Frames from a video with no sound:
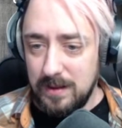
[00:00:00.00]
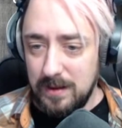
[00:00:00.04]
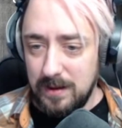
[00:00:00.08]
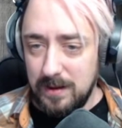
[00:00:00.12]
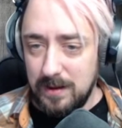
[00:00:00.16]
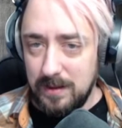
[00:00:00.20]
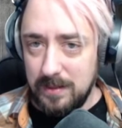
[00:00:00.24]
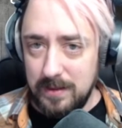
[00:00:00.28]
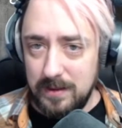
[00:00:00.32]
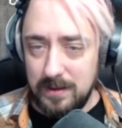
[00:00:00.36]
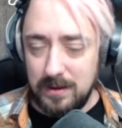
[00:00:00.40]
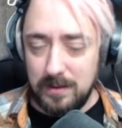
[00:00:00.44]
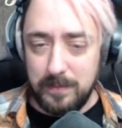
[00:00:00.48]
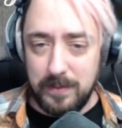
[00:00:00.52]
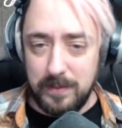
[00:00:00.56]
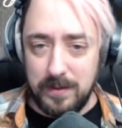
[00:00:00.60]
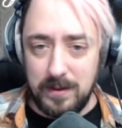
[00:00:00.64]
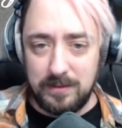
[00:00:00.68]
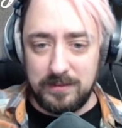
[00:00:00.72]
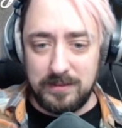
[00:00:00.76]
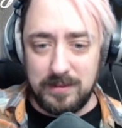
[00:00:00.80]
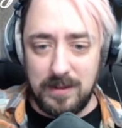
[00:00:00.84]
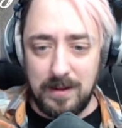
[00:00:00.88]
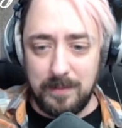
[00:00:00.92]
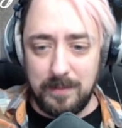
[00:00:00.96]
a little bit
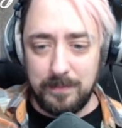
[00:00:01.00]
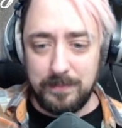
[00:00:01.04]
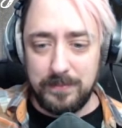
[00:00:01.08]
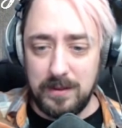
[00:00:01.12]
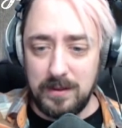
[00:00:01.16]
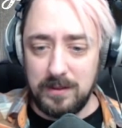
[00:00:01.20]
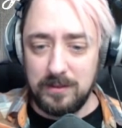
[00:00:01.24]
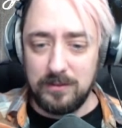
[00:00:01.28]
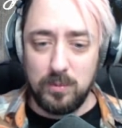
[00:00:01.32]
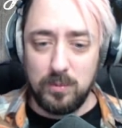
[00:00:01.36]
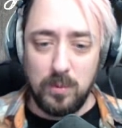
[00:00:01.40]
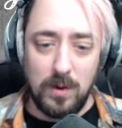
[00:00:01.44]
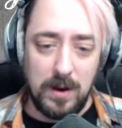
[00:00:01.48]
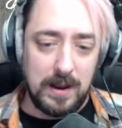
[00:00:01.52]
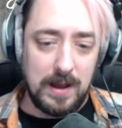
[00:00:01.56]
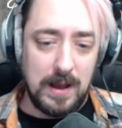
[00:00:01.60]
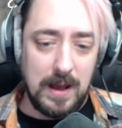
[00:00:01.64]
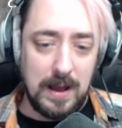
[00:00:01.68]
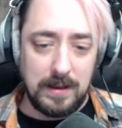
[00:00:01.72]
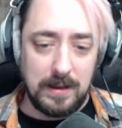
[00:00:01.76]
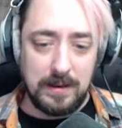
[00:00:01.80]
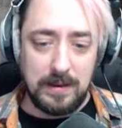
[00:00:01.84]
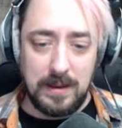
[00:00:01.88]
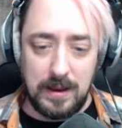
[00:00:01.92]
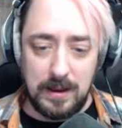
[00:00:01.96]
of something's what
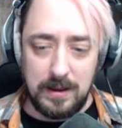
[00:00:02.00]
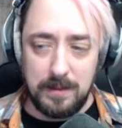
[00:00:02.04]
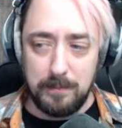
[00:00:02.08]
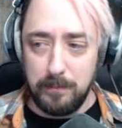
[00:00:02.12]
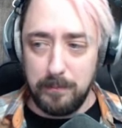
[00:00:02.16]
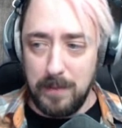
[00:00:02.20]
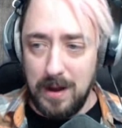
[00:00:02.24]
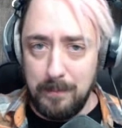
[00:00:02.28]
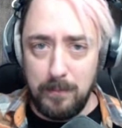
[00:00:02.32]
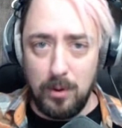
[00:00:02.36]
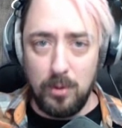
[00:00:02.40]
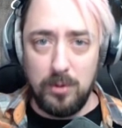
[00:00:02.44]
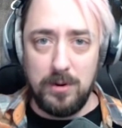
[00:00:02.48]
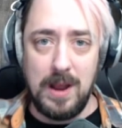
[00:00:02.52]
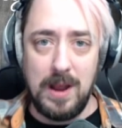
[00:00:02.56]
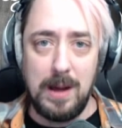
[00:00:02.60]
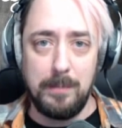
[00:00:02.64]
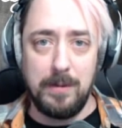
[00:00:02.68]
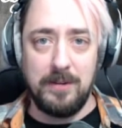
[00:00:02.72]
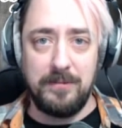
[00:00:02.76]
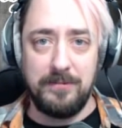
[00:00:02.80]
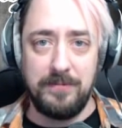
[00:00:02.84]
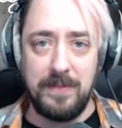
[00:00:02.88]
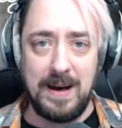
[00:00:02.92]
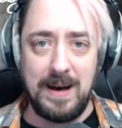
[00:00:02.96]
I need. Mambo
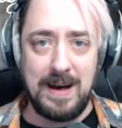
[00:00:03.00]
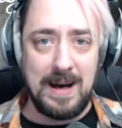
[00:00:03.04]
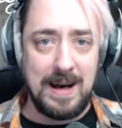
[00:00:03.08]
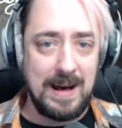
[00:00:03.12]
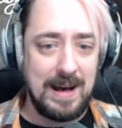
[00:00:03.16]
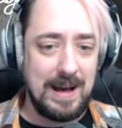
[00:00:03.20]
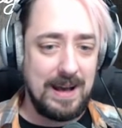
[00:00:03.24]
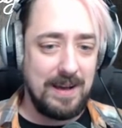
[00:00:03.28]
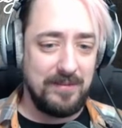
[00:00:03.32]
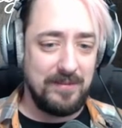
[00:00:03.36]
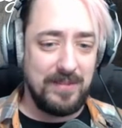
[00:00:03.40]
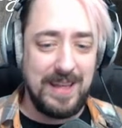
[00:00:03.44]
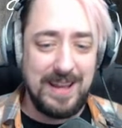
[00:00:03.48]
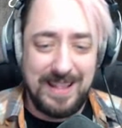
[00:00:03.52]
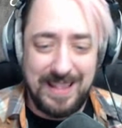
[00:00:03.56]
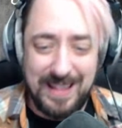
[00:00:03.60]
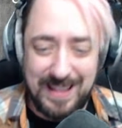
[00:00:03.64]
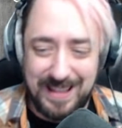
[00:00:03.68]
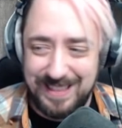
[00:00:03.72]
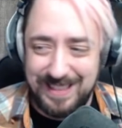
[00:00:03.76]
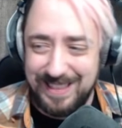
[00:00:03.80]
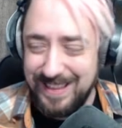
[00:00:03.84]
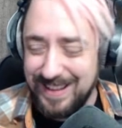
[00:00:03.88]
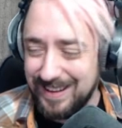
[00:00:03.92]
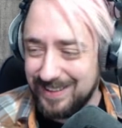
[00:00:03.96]
number 5.